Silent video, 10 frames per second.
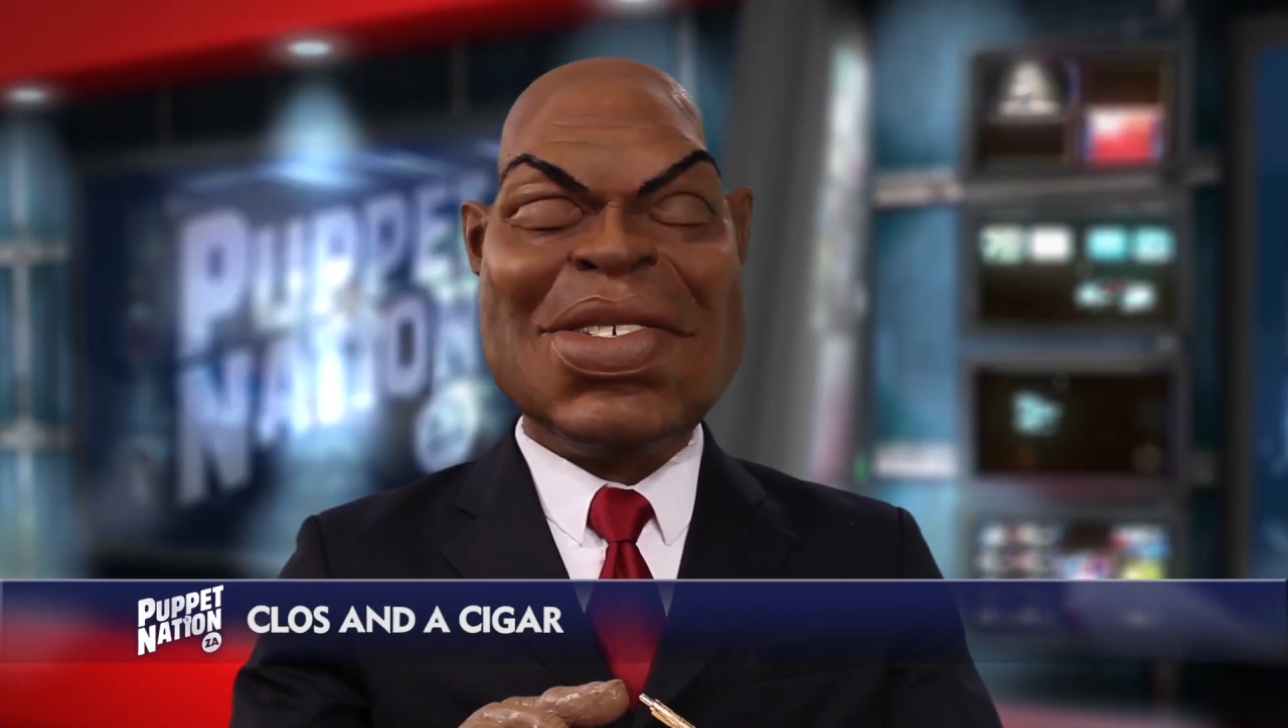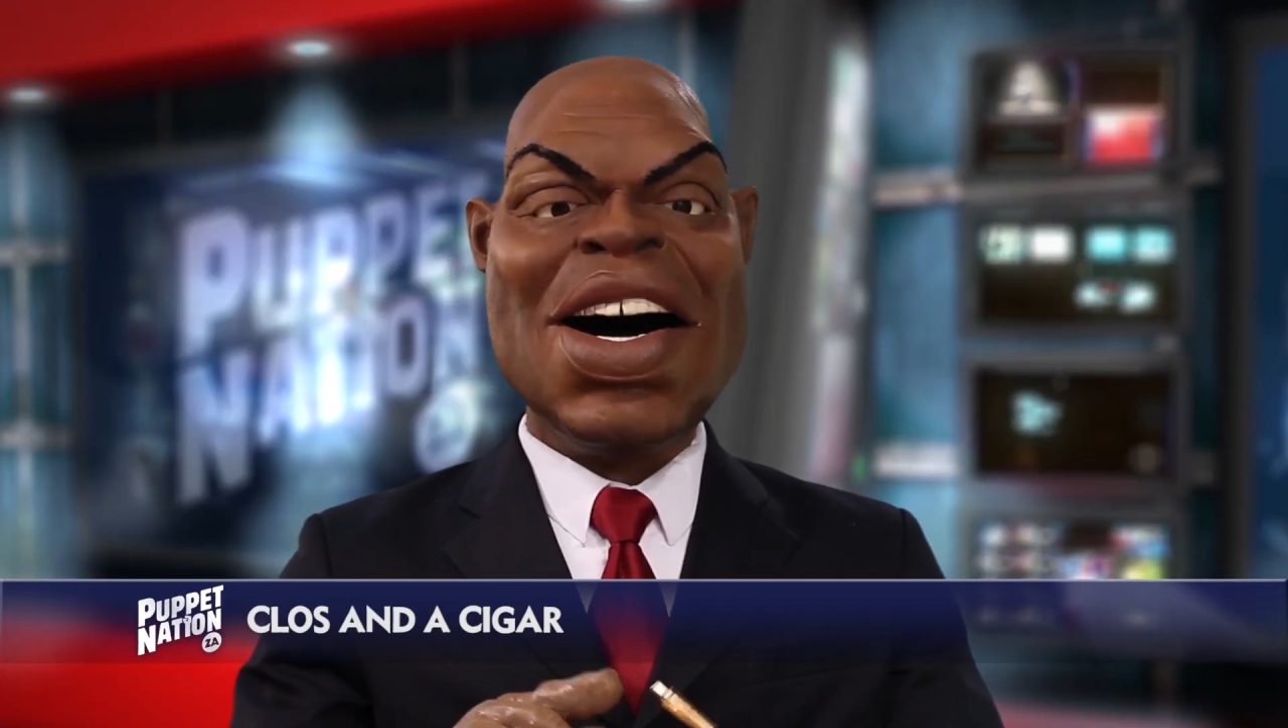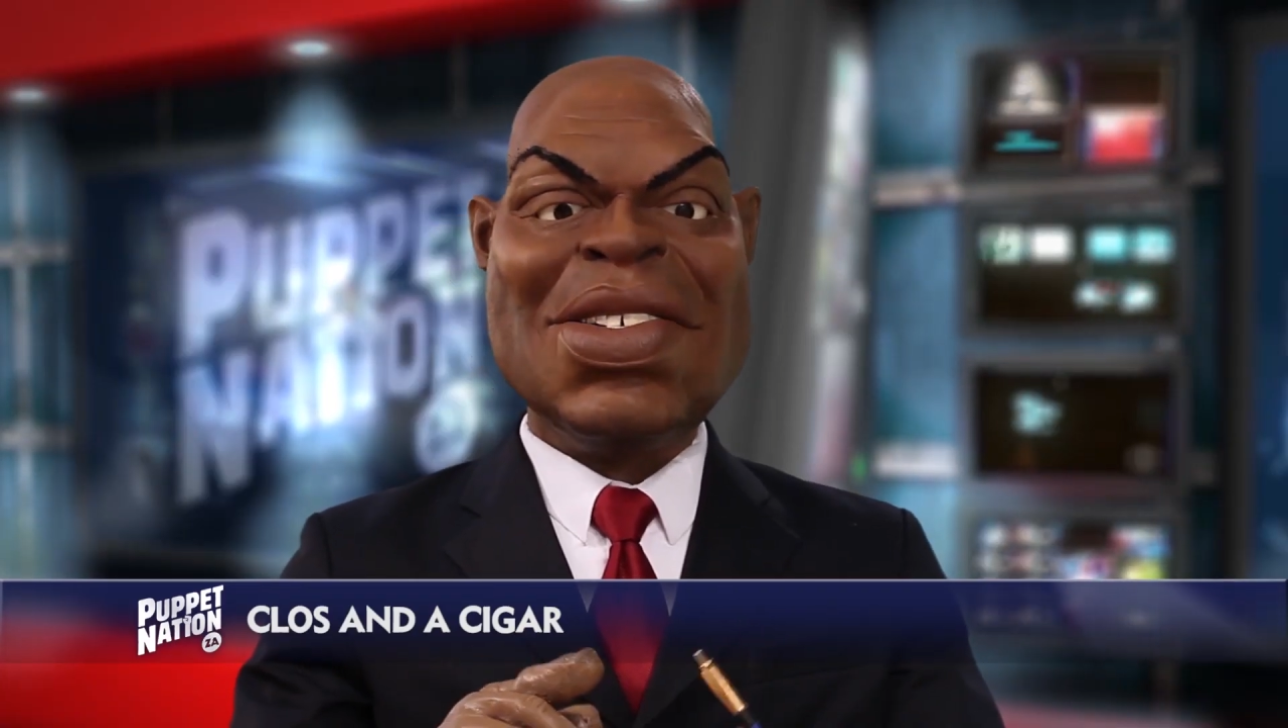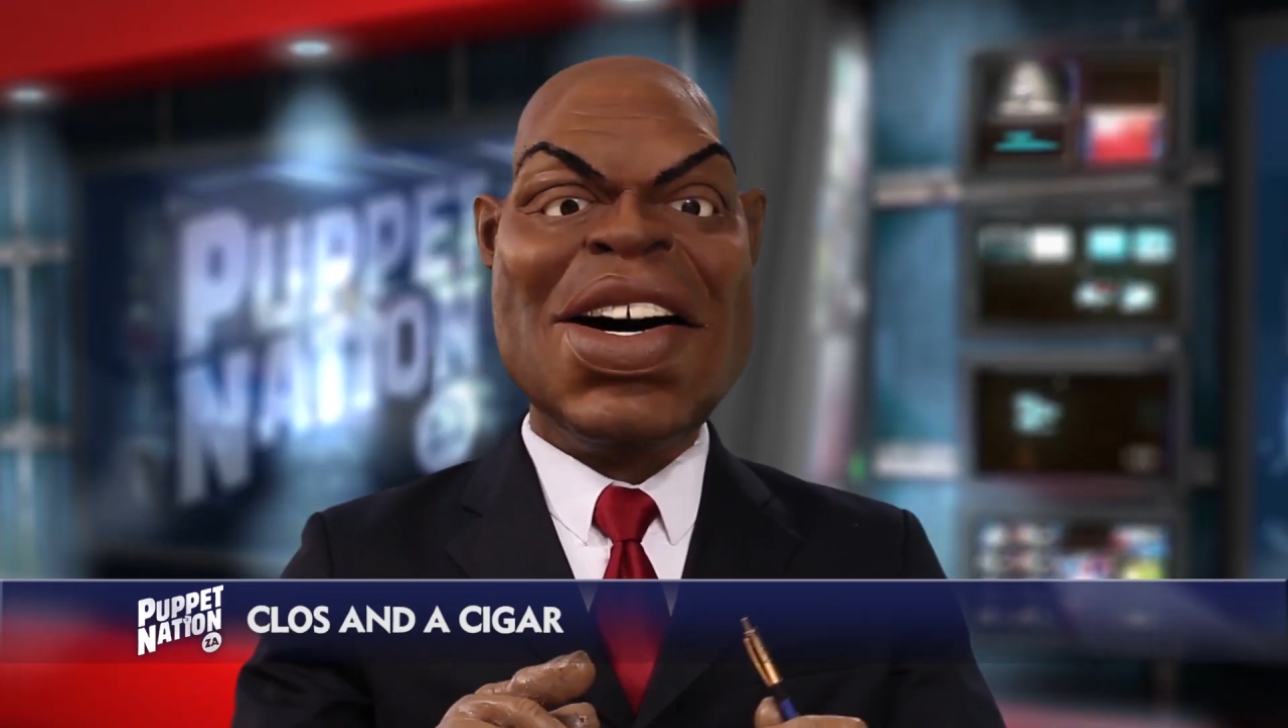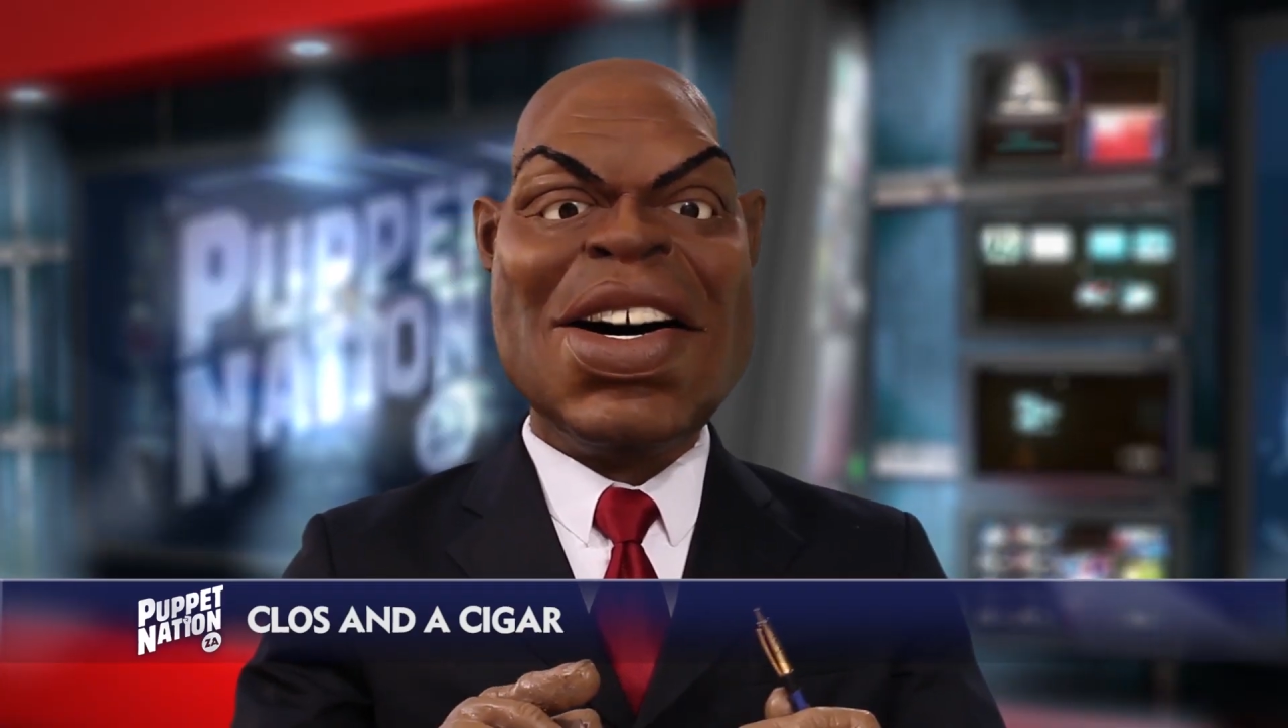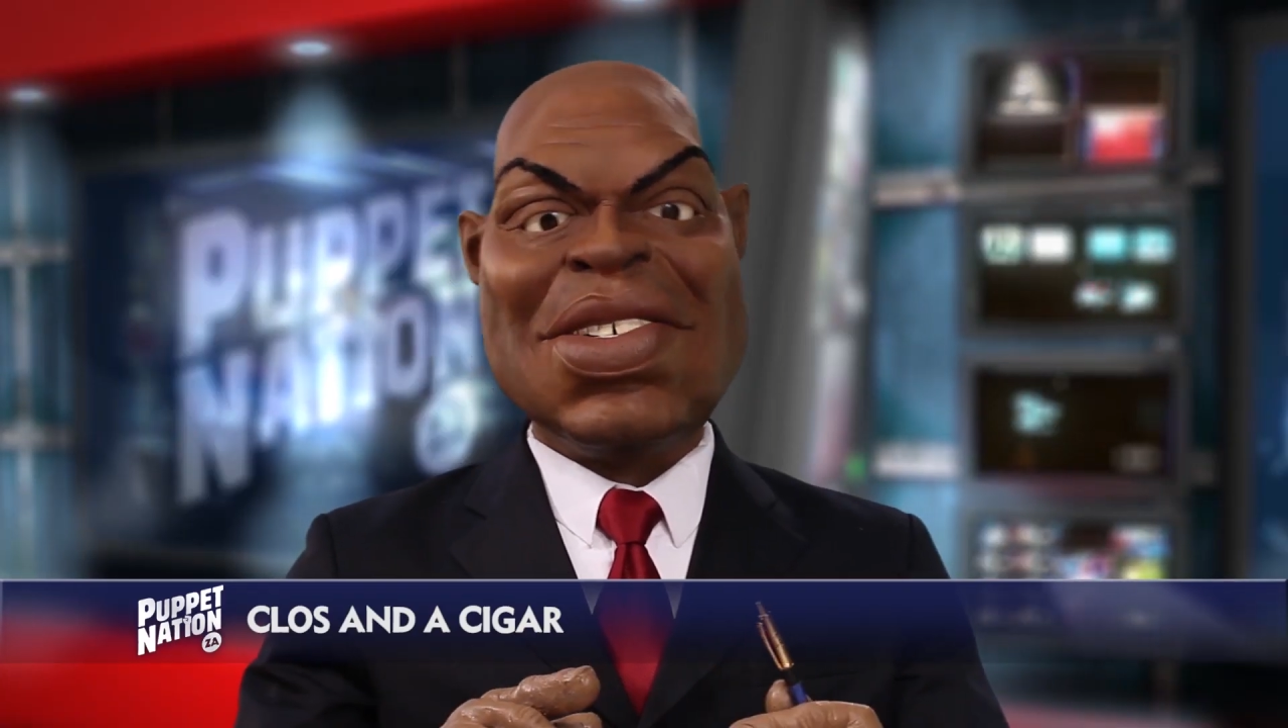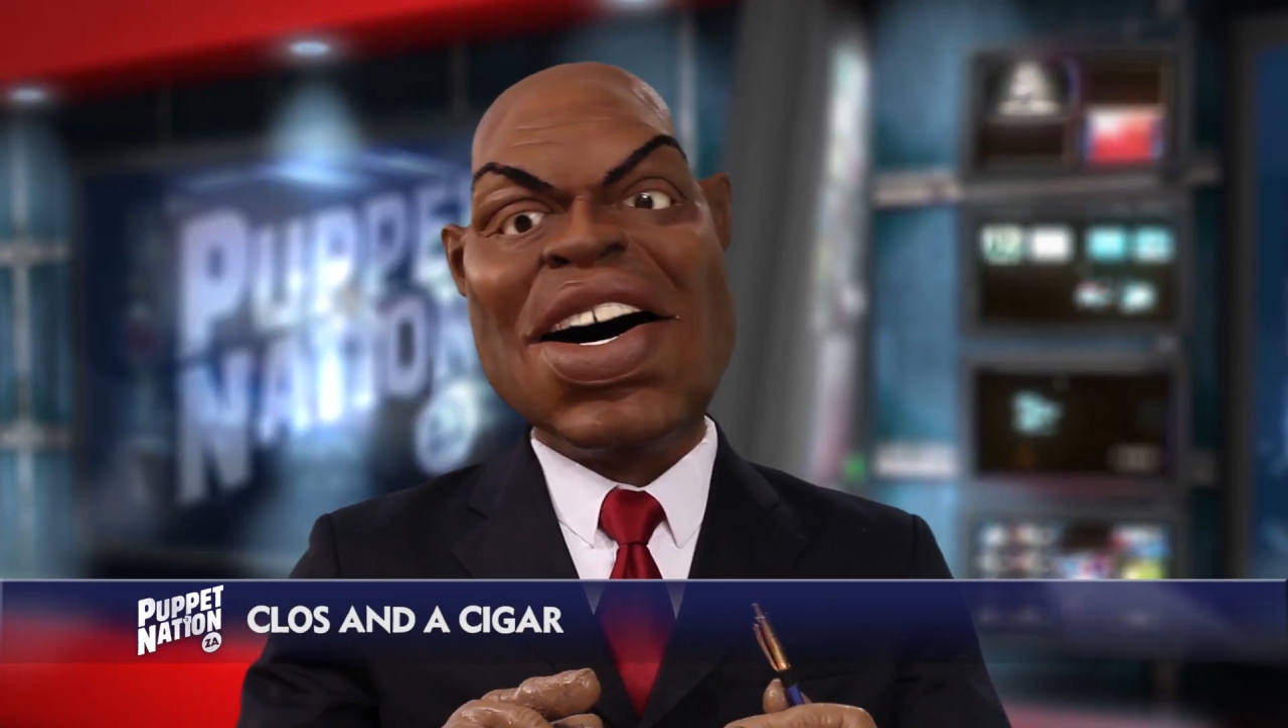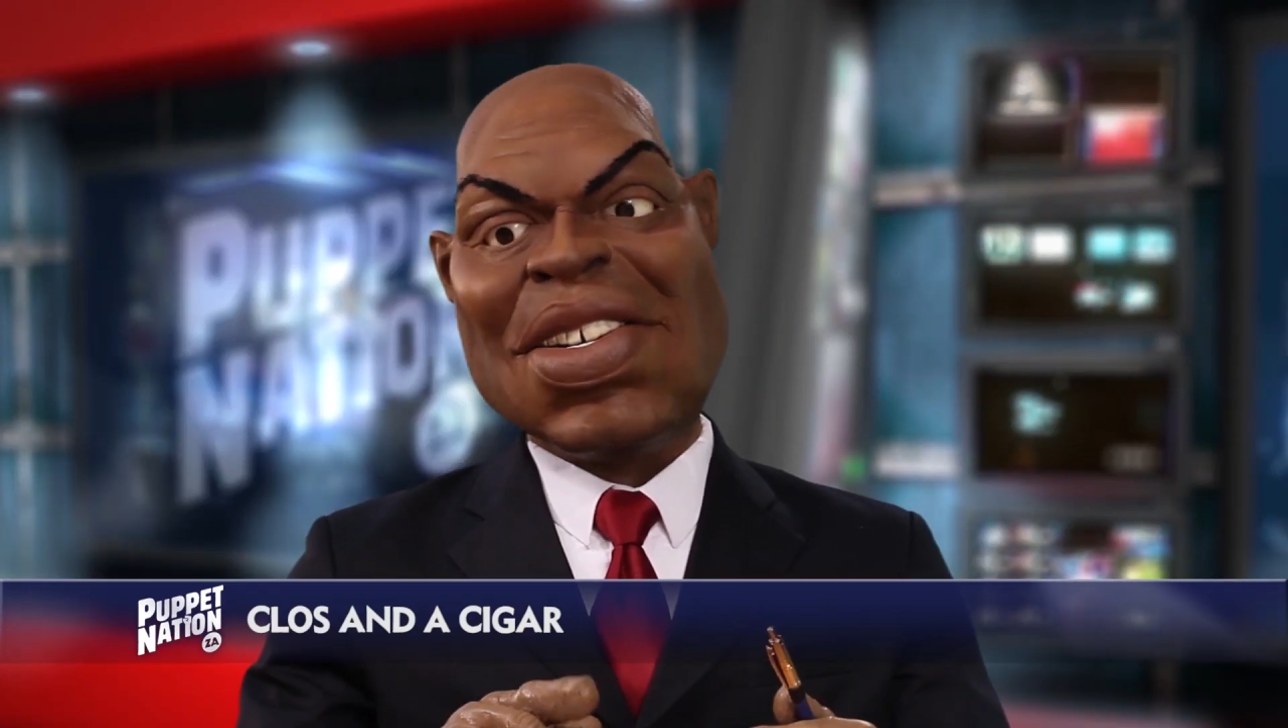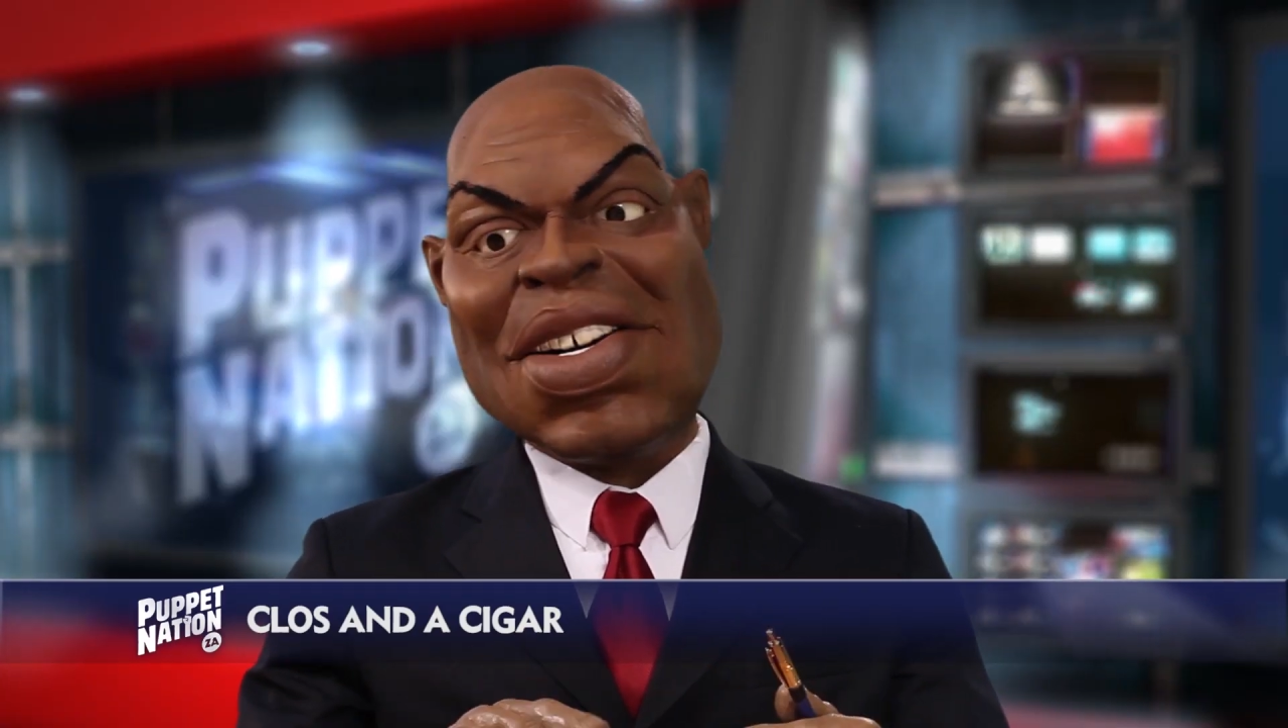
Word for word: 100,